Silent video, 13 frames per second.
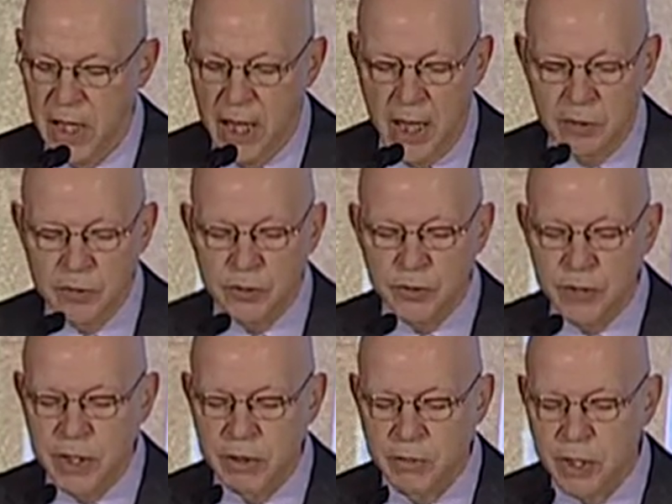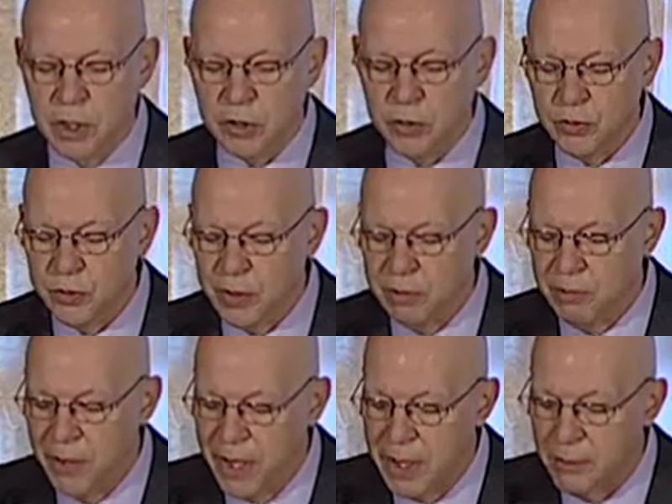I was intrigued because it was written
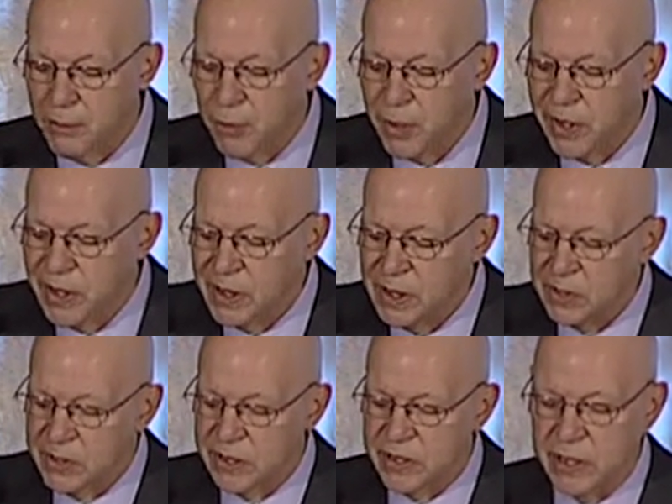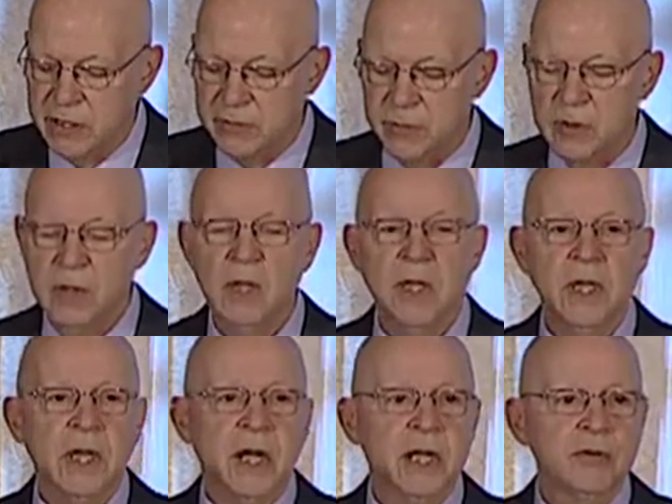by a brilliant, successful
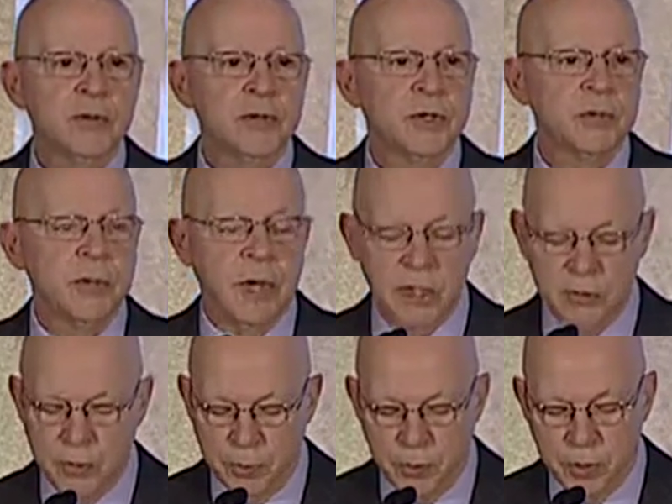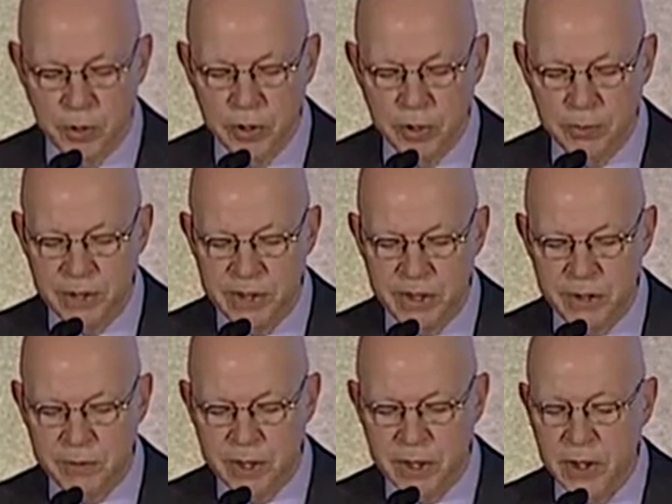entre entrepreneurial
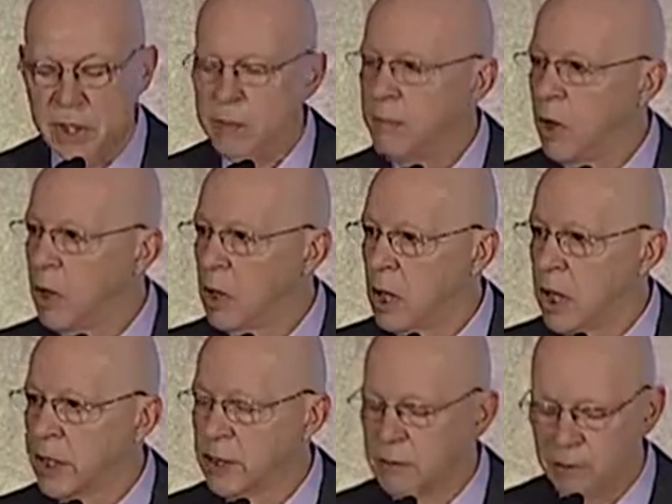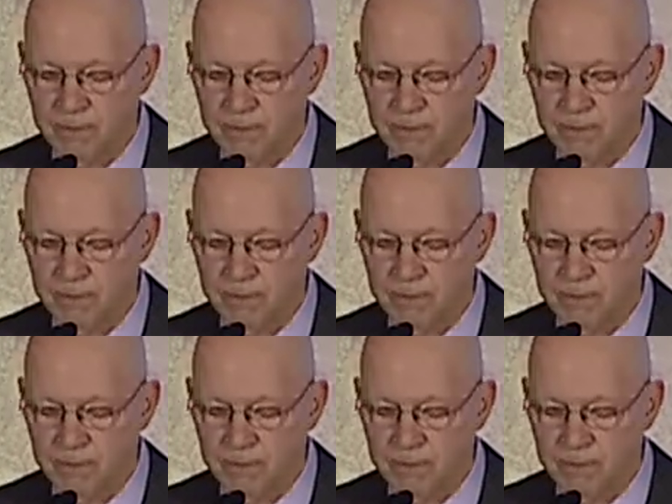businessman named Paul Hawken.